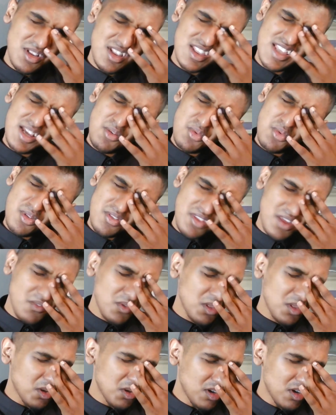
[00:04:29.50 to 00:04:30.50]
They will
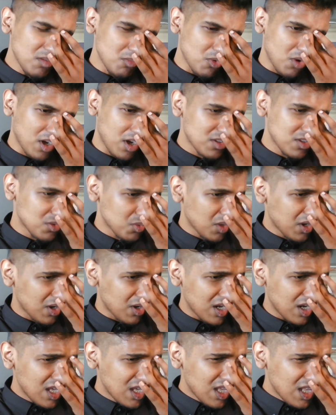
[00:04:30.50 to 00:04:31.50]
never learn, bro, I
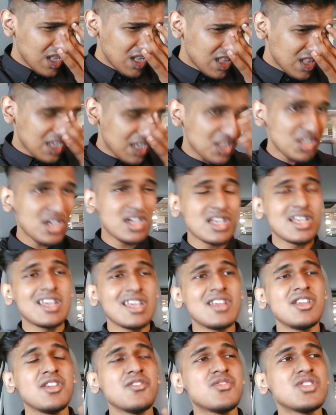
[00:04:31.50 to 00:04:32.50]
swear. Like, look,
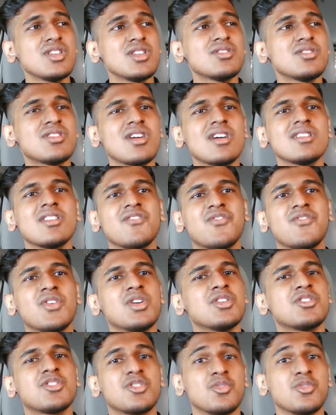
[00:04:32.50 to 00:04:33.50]
you saw in the
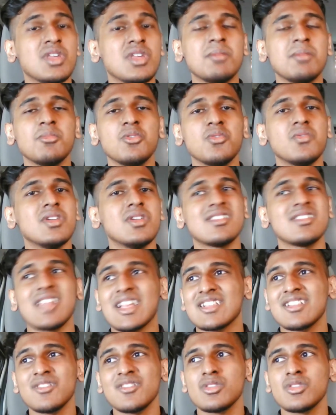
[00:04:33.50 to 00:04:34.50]
first three movies,
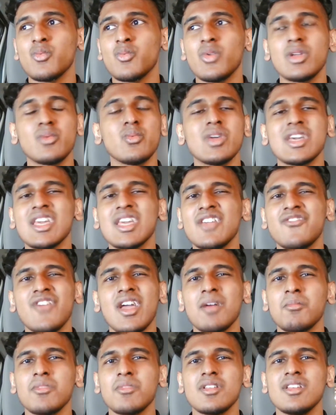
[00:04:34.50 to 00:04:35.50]
like, the Wiki
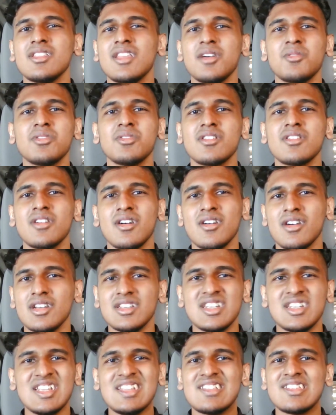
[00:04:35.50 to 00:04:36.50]
family, there were
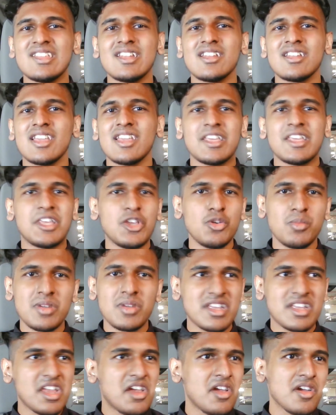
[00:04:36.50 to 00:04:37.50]
decent
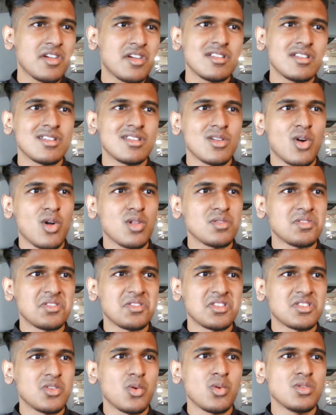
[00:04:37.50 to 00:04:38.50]
human characters, and all the
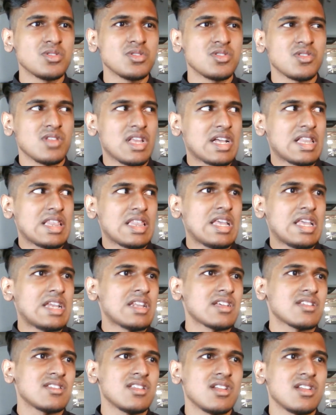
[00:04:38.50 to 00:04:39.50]
soldier, like,
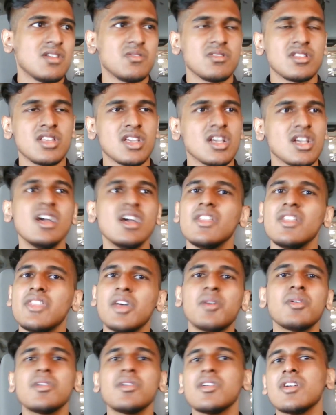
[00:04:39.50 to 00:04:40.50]
Lennox and everything.
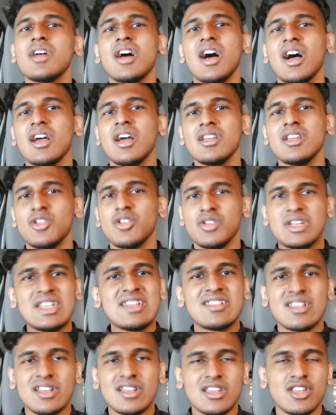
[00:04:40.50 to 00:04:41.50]
There were, you know,
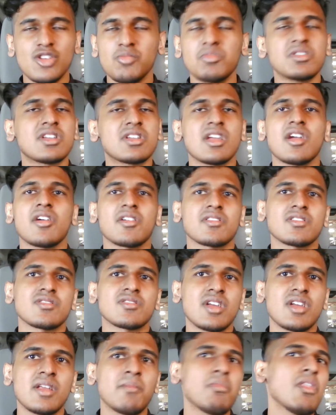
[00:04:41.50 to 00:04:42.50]
decent human
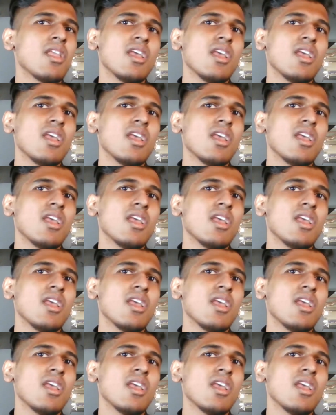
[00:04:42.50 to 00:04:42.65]
characters, right?